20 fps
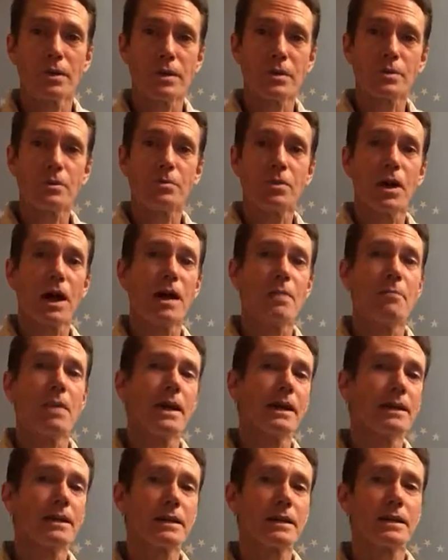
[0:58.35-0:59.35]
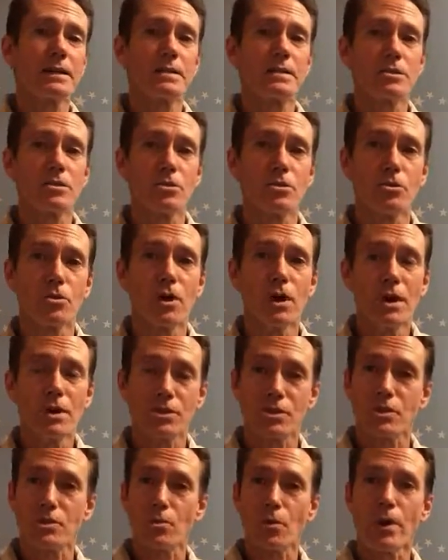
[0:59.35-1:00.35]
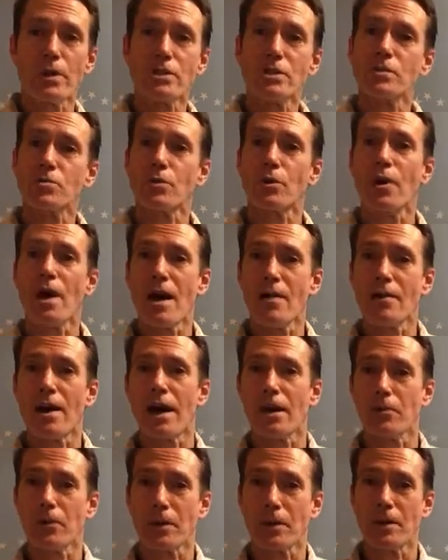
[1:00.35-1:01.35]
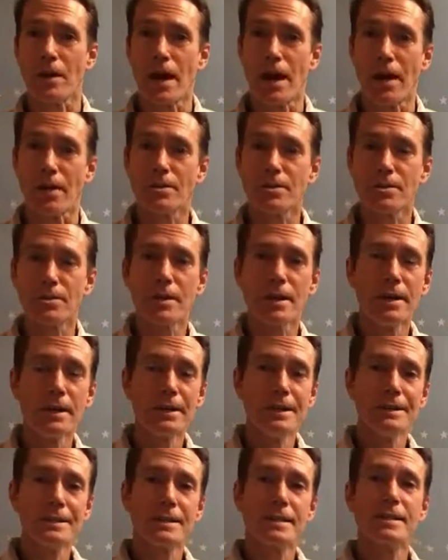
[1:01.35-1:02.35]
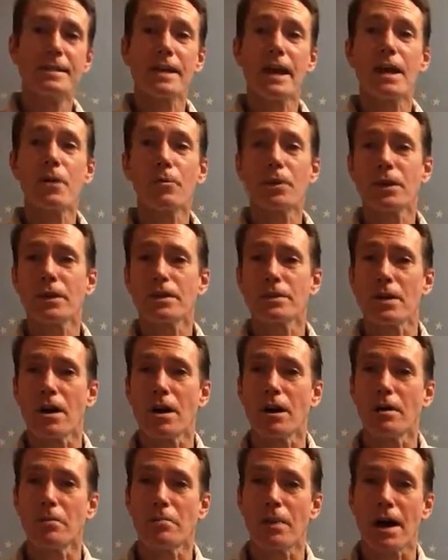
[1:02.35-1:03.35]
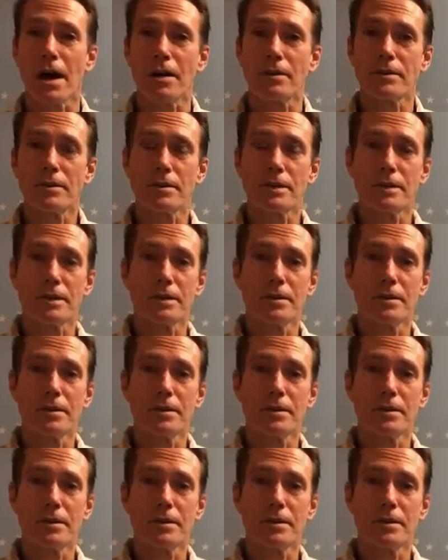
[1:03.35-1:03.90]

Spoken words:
these apply mainly to situations where you have equity in the house. Today we're going to talk about